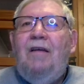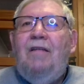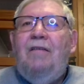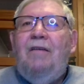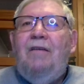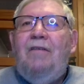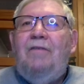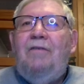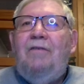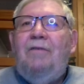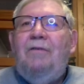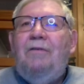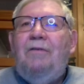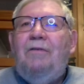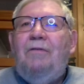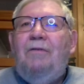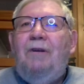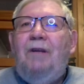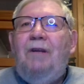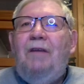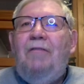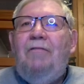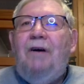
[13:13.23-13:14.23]
the
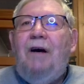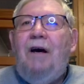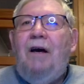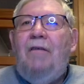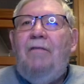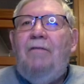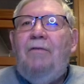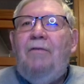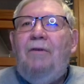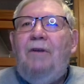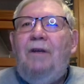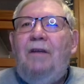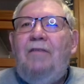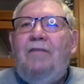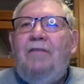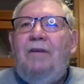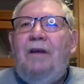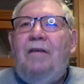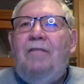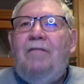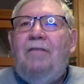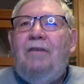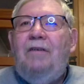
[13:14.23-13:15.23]
25,
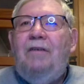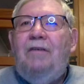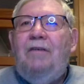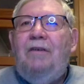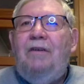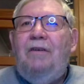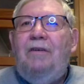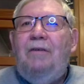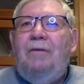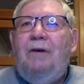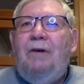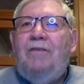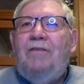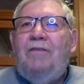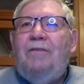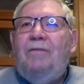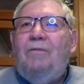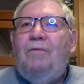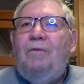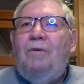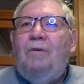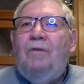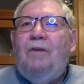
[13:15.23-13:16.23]
27 US
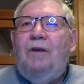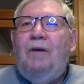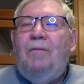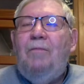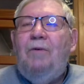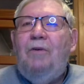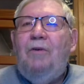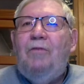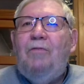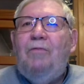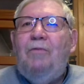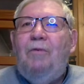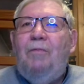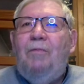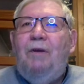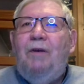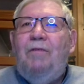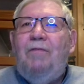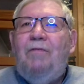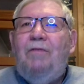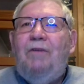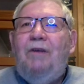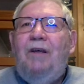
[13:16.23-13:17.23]
and world numbers, will
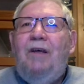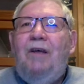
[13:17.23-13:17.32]
be